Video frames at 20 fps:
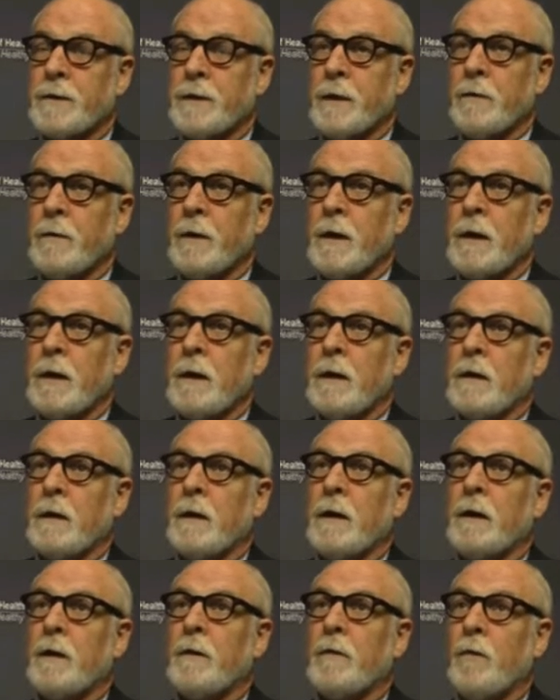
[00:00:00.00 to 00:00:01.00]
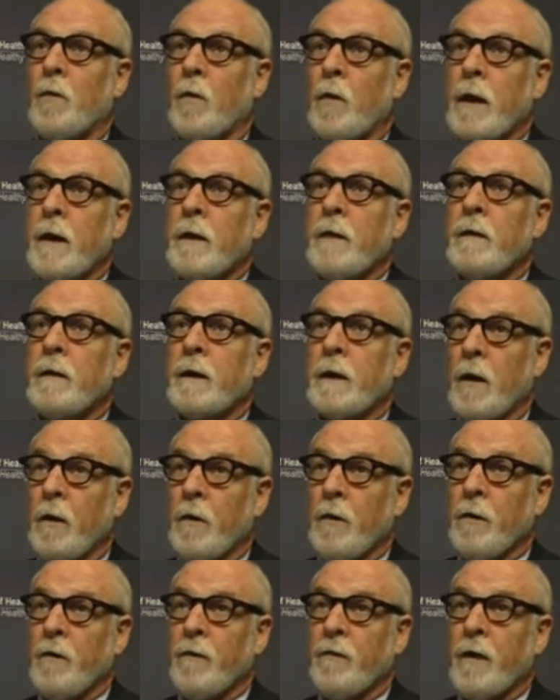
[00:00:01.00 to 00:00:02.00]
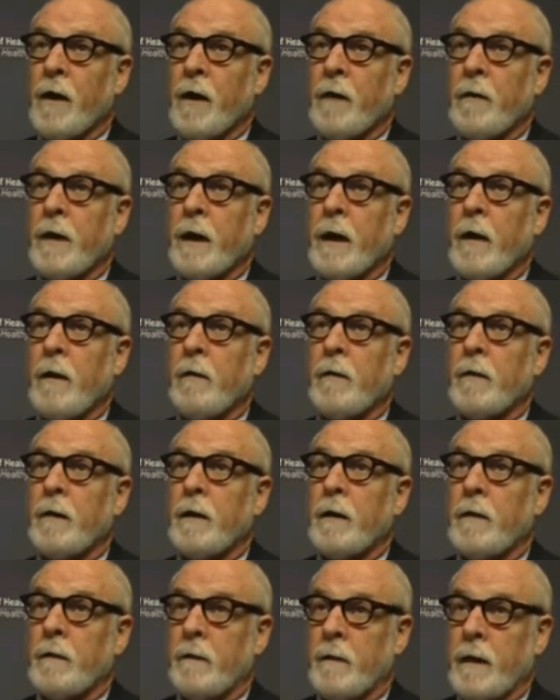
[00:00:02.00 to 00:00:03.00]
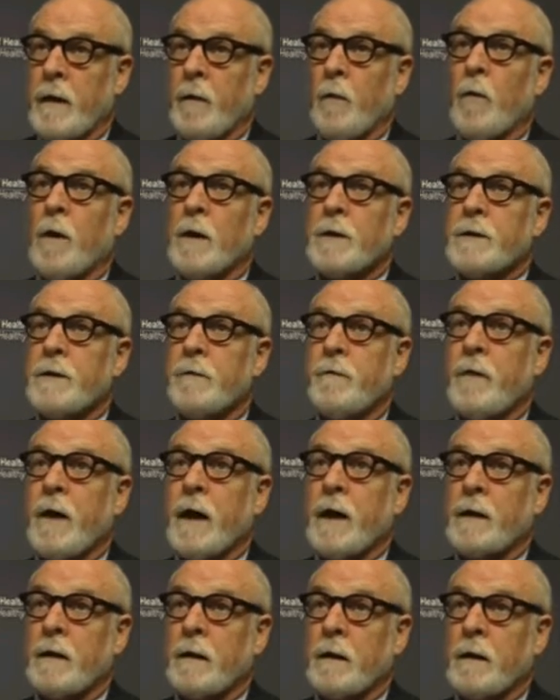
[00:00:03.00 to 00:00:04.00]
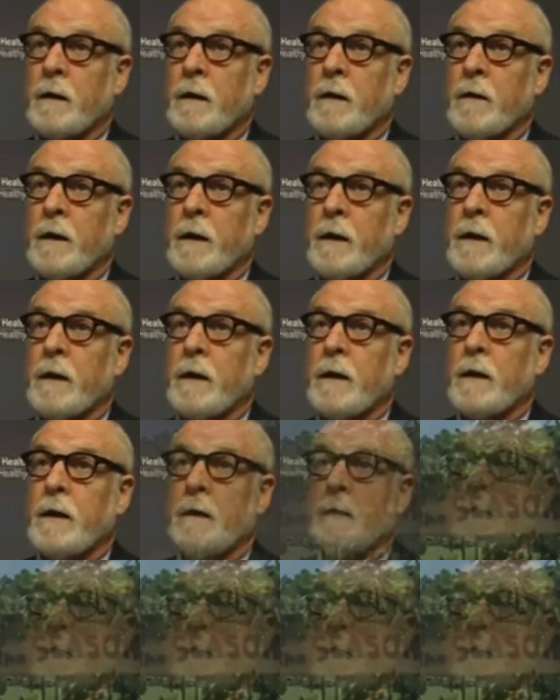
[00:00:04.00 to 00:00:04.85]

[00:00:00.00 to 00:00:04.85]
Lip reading: So when the owner found out that it was in fact Naegleria,